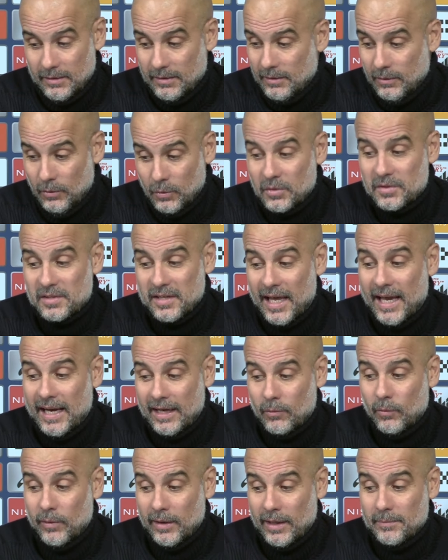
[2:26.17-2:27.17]
looks like
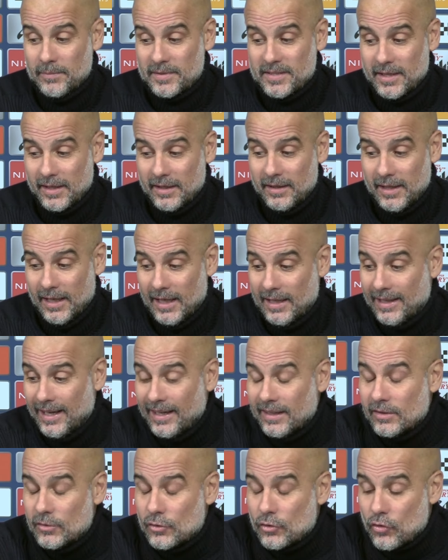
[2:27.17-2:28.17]
when I'm saying that,
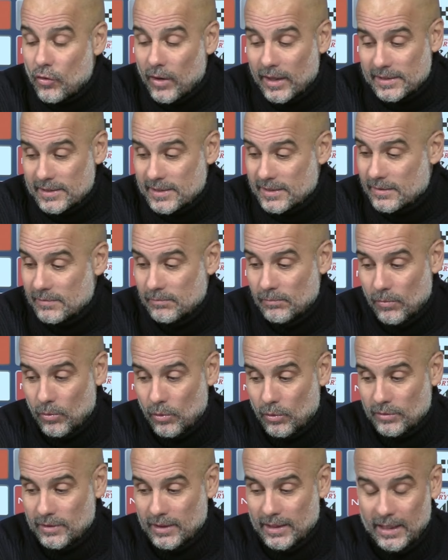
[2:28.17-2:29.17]
I trust
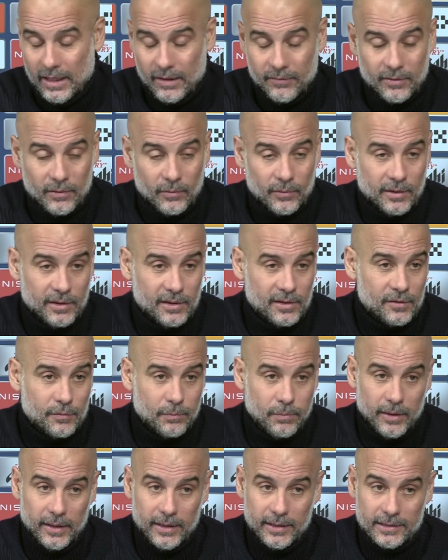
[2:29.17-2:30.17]
more than ever with these
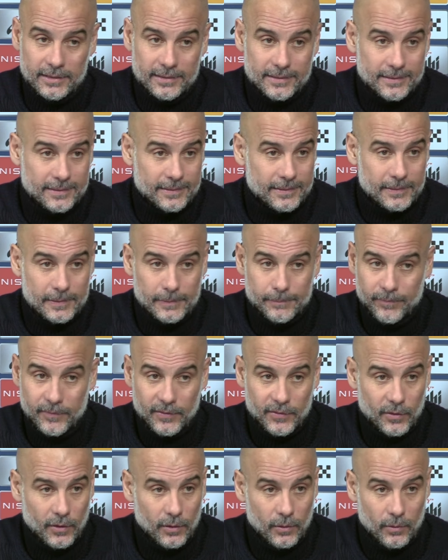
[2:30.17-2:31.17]
players.
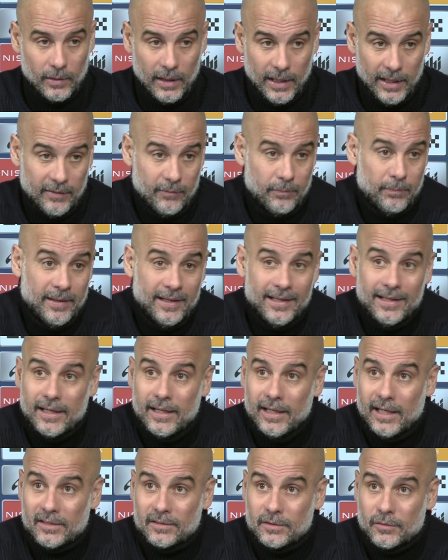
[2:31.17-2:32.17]
So I've been
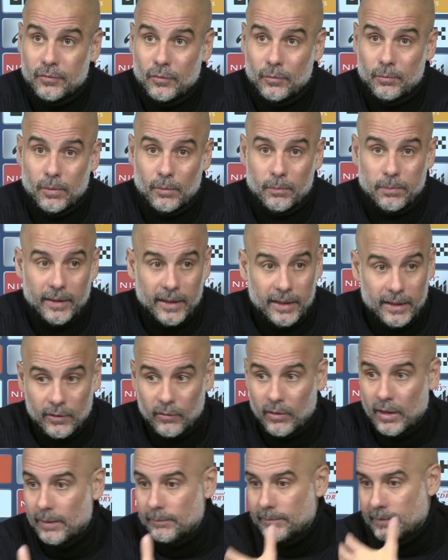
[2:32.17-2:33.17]
here as a football player, you
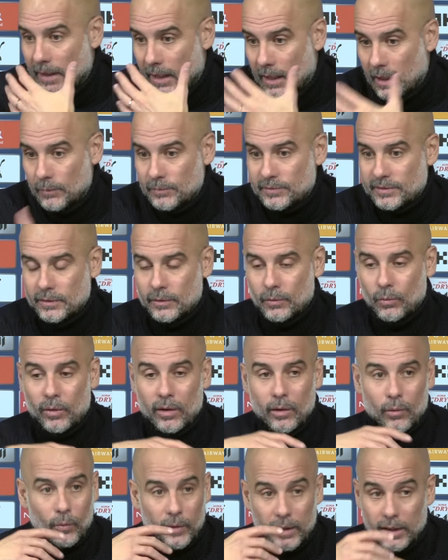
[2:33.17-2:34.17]
have doubts and you
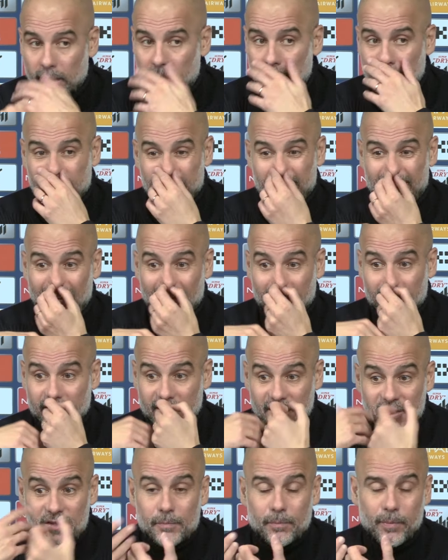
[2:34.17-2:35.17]
want to win, and they are
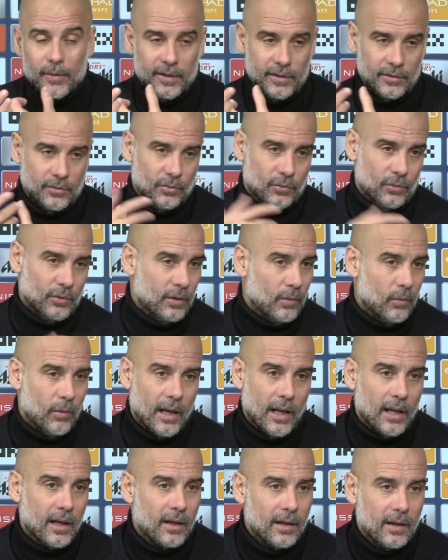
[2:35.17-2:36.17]
desperate to do it
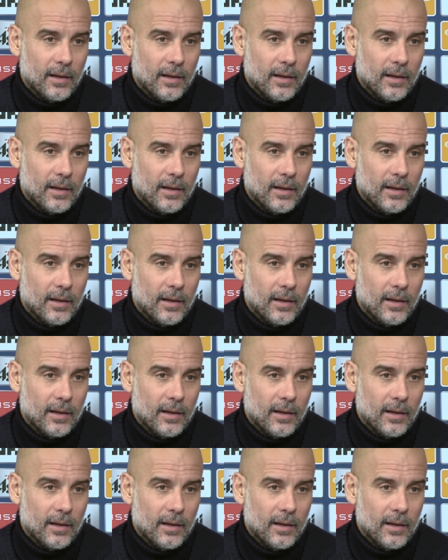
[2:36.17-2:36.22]
well.